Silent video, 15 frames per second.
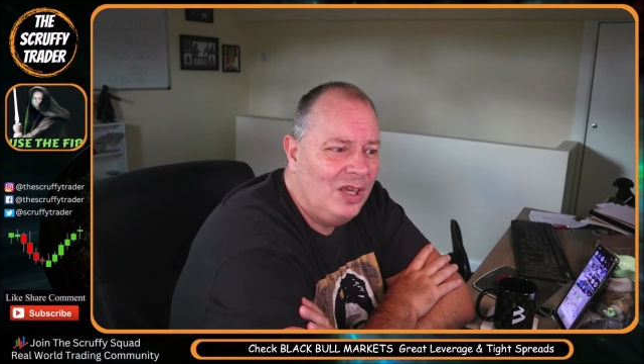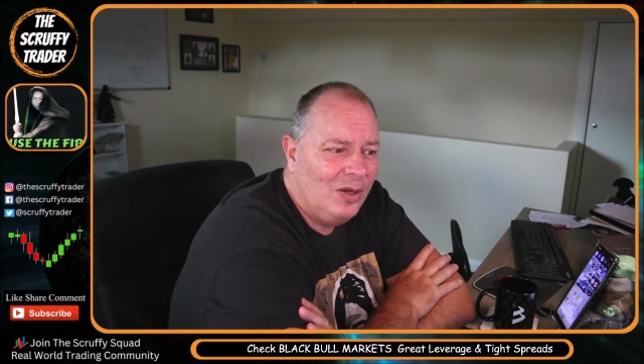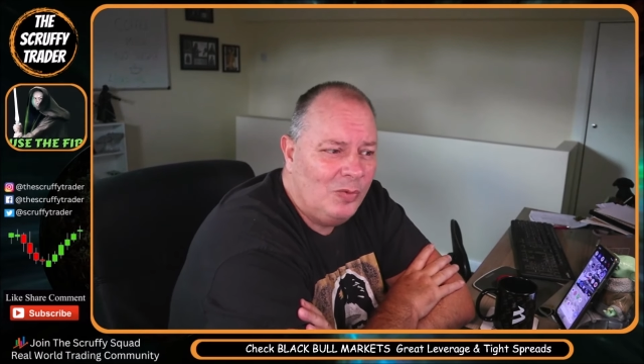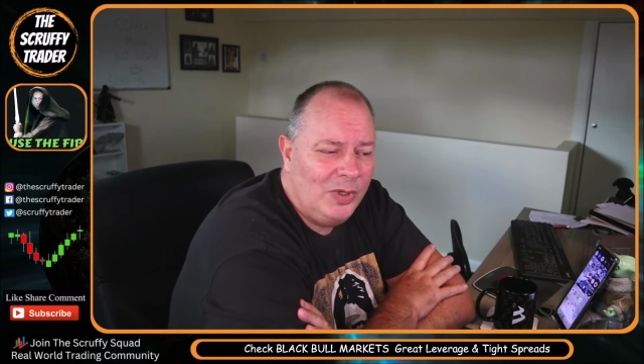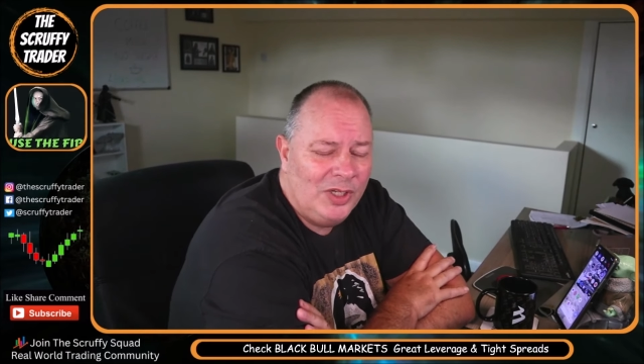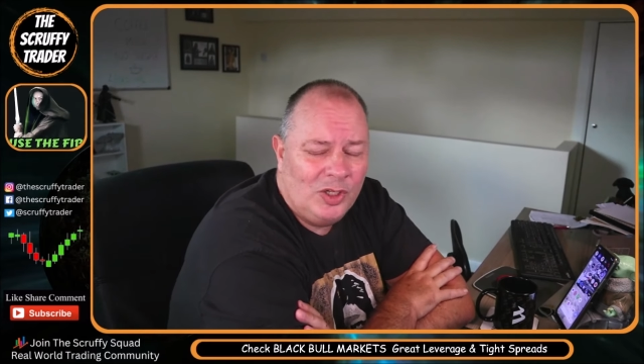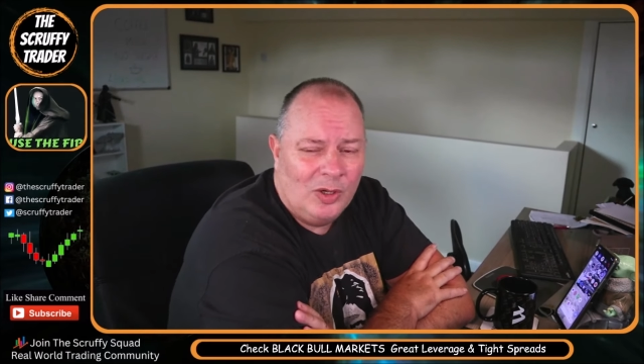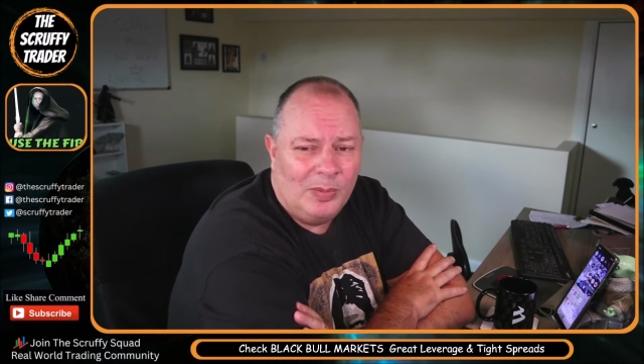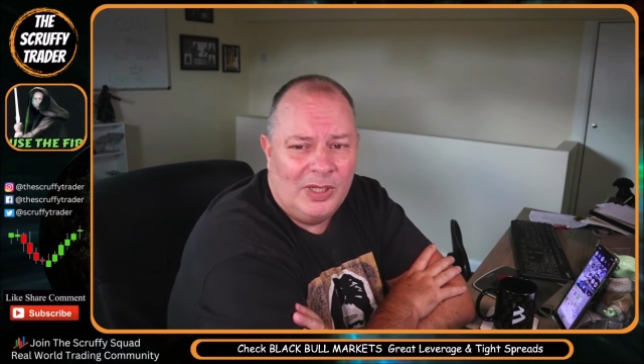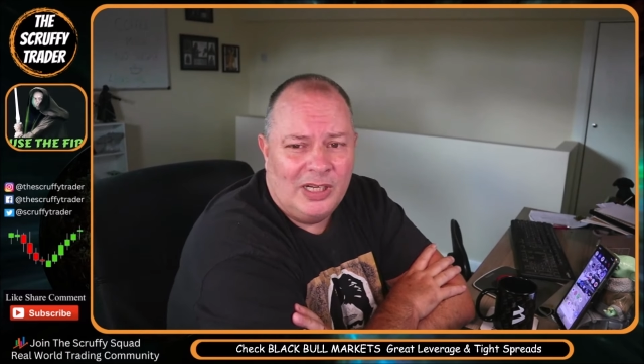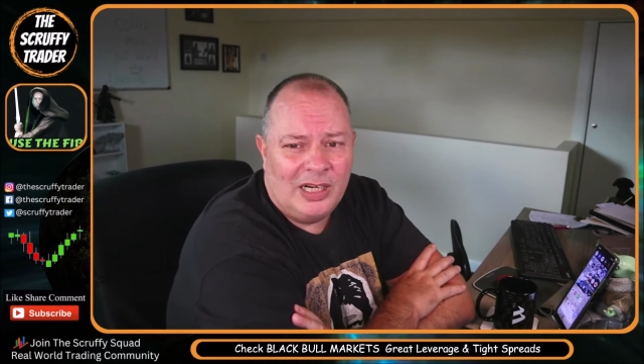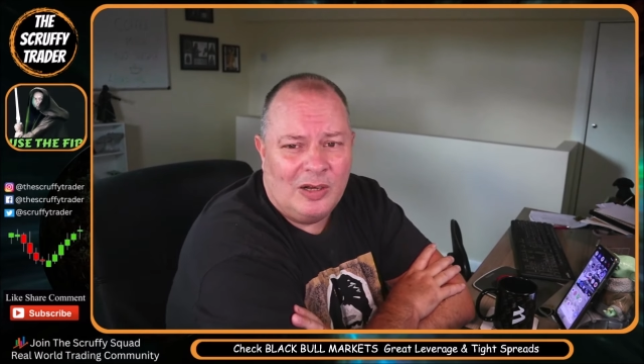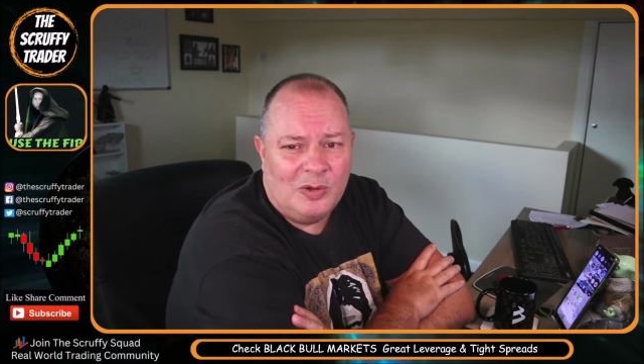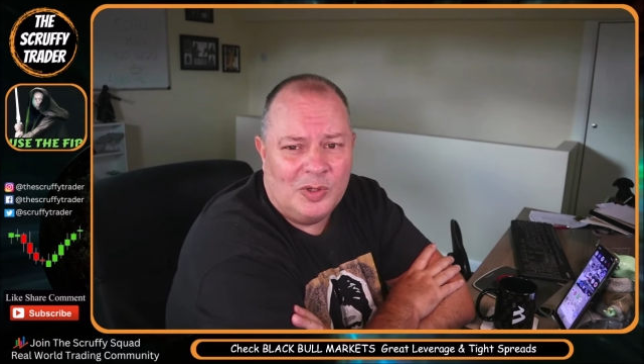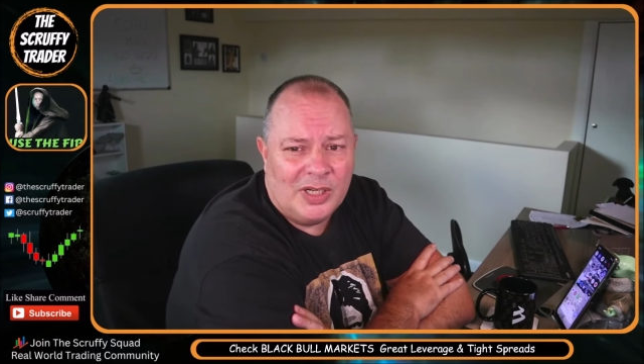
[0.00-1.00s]
We're doubling
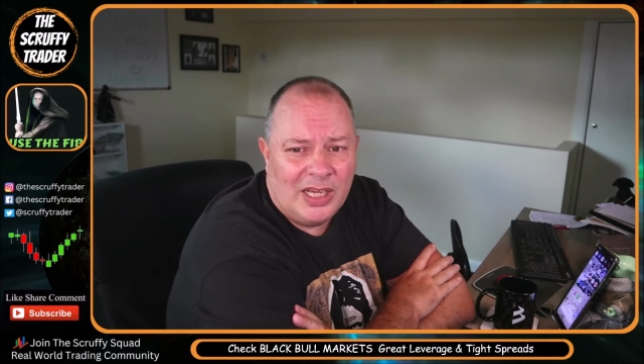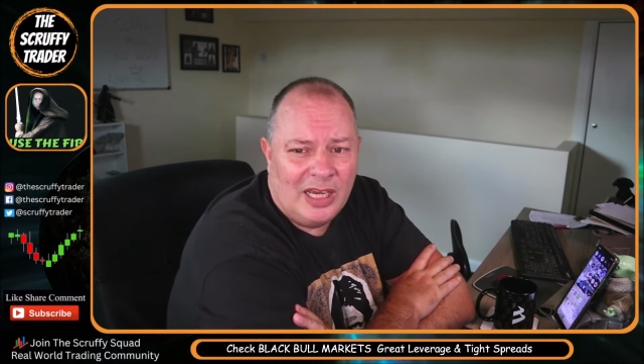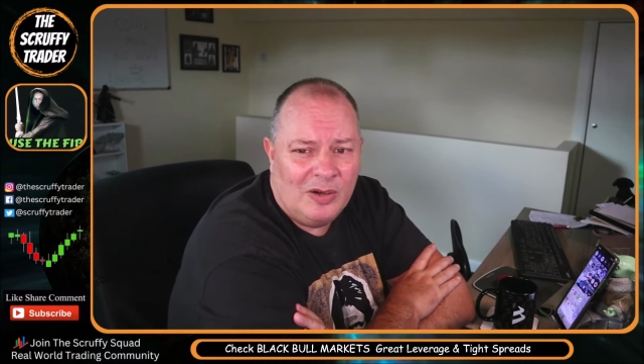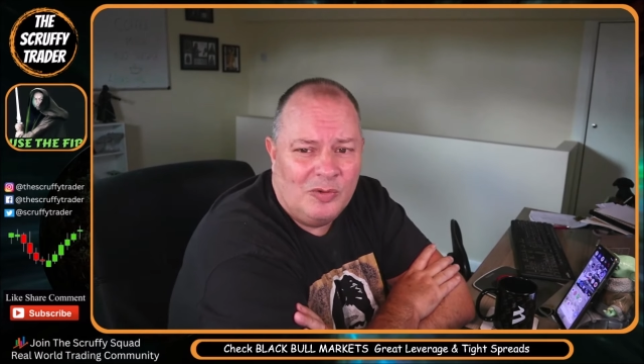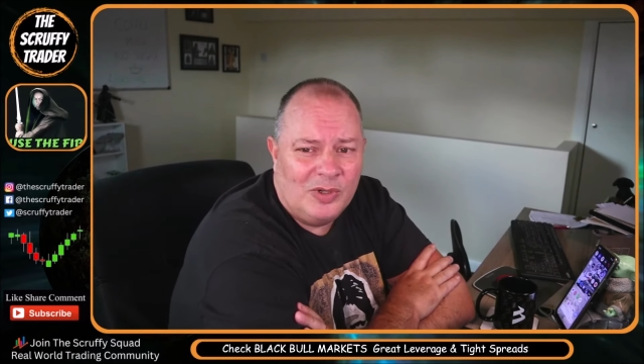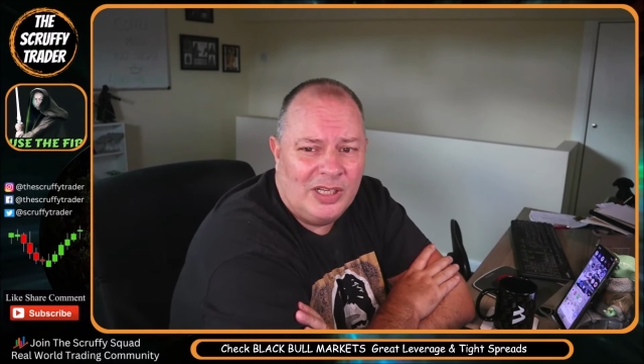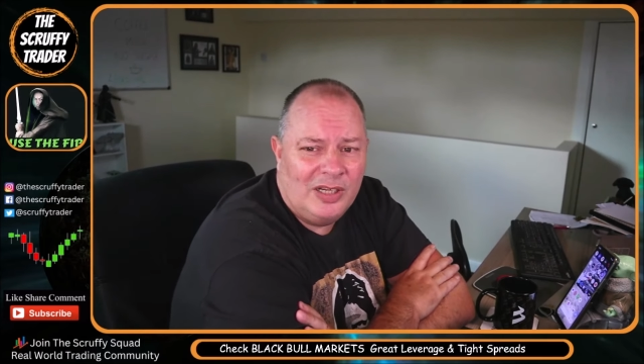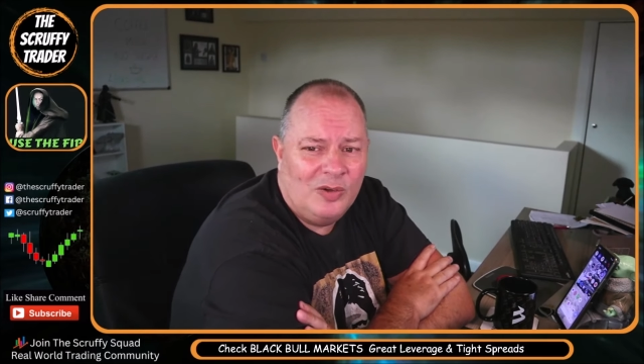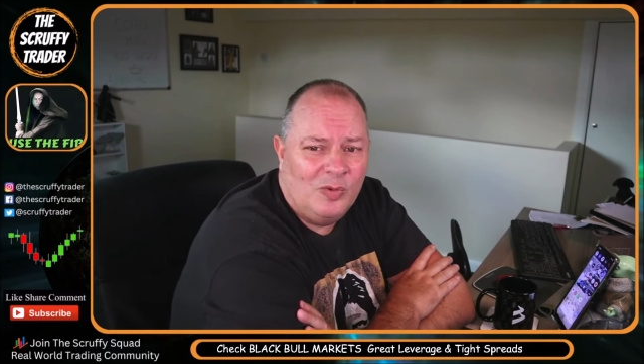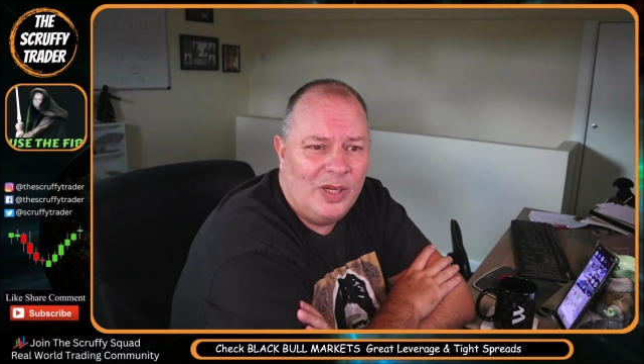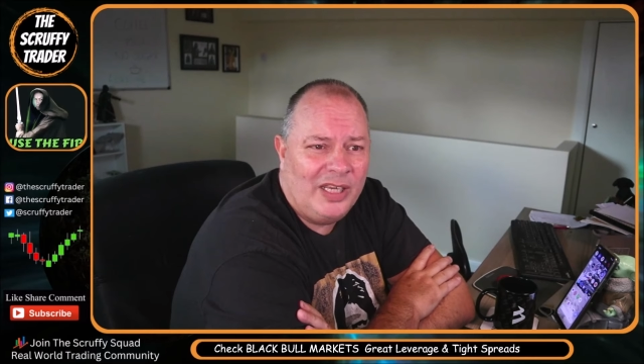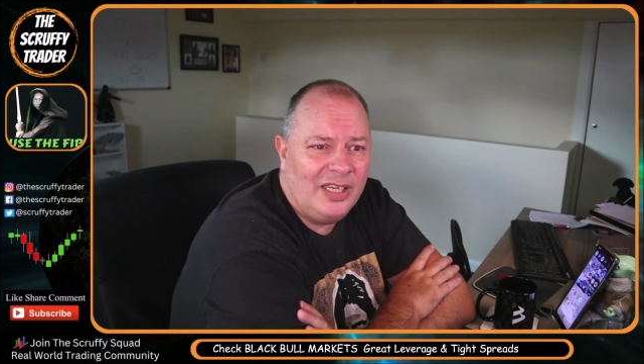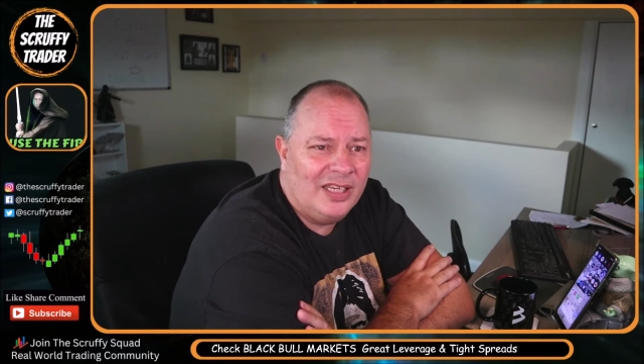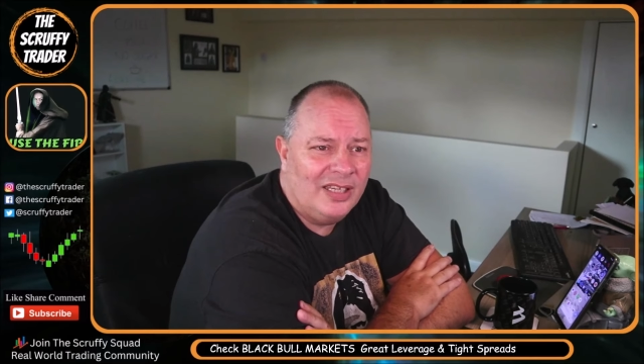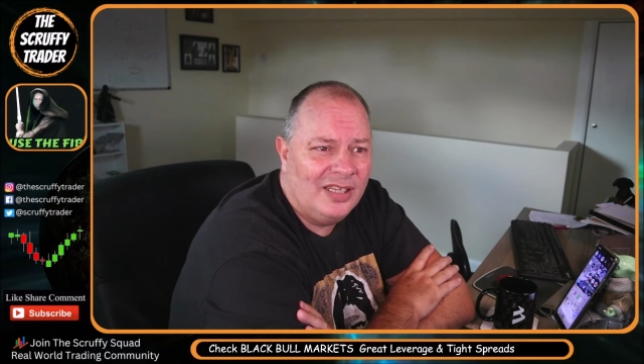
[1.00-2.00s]
our account in a
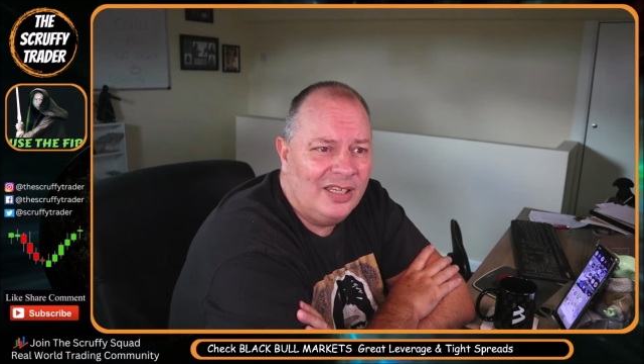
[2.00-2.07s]
week.